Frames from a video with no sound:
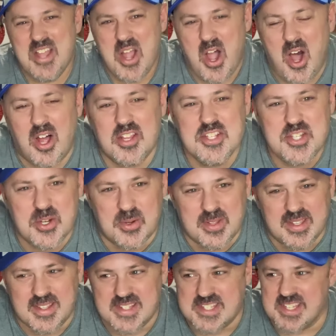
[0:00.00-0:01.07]
All
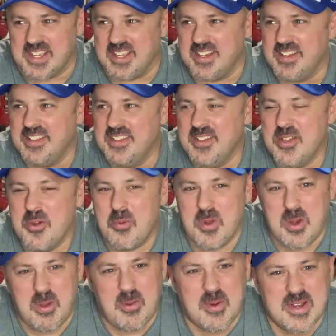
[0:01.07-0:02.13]
joking aside, what do
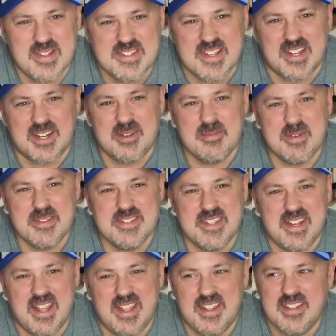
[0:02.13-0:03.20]
I want to talk about
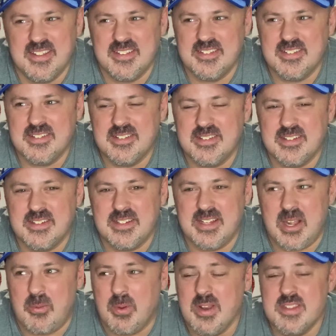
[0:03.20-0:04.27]
today? I
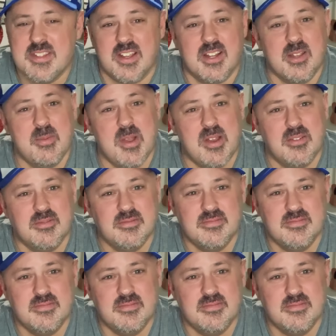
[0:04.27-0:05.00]
want to talk about